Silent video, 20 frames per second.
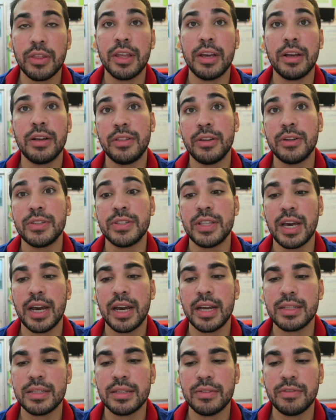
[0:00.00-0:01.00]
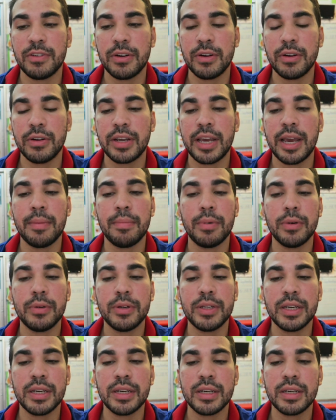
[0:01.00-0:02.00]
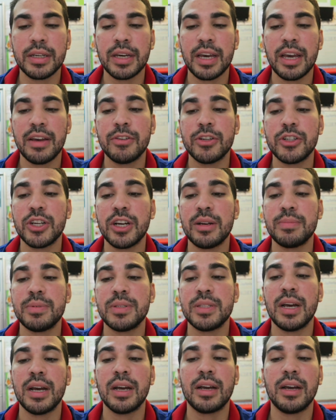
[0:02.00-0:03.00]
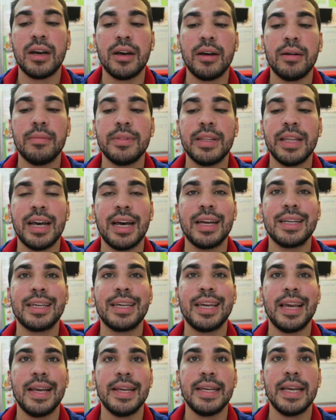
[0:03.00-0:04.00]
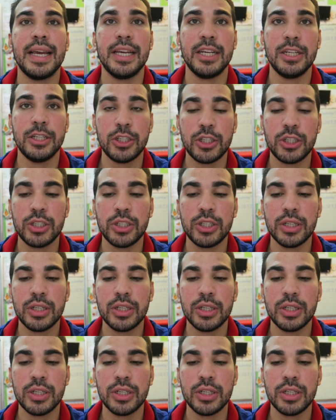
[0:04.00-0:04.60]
there's that. For Cambodia, everjobs.com.kh.